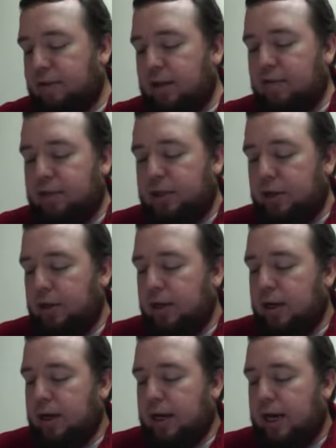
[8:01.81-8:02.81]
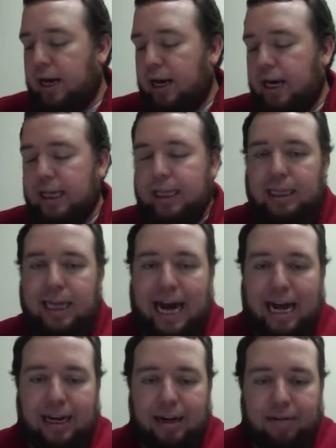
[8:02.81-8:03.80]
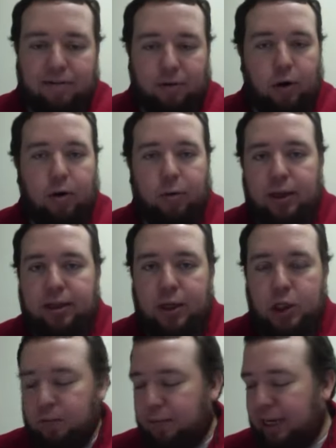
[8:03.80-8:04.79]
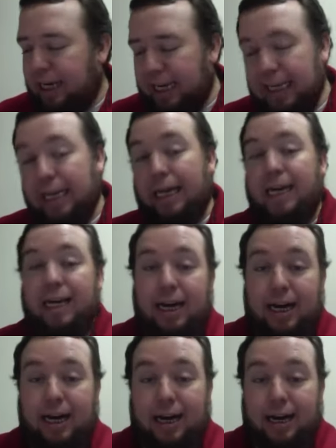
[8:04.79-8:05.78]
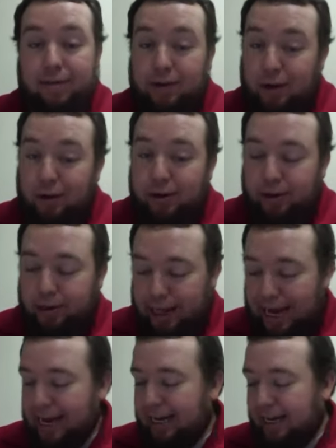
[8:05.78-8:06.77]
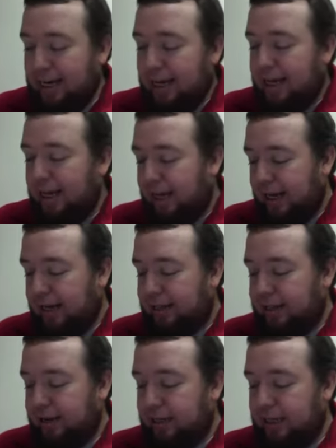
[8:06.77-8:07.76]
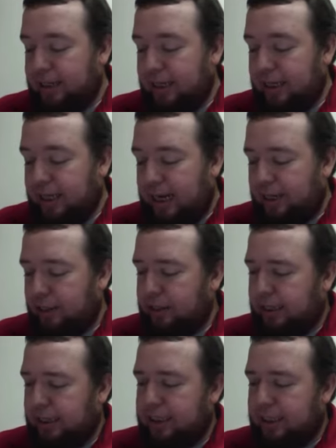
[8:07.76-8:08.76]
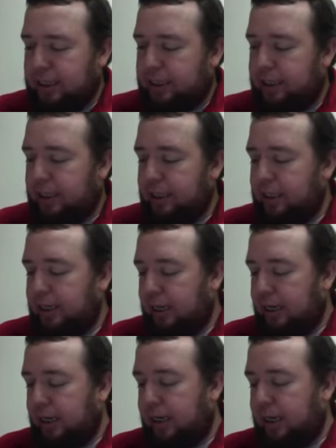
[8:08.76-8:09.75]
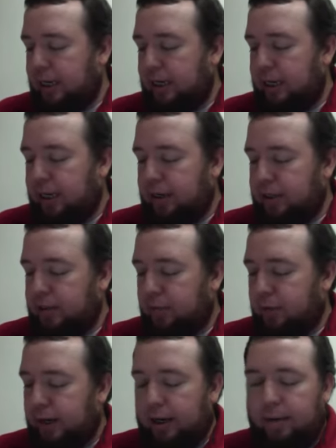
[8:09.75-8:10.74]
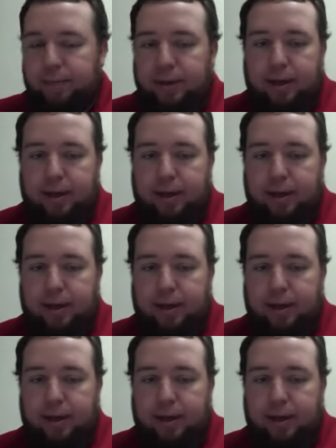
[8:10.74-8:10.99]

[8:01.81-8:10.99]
gives you the Latin for what those mean. If you don't know Latin, there is a Latin translation in here as well,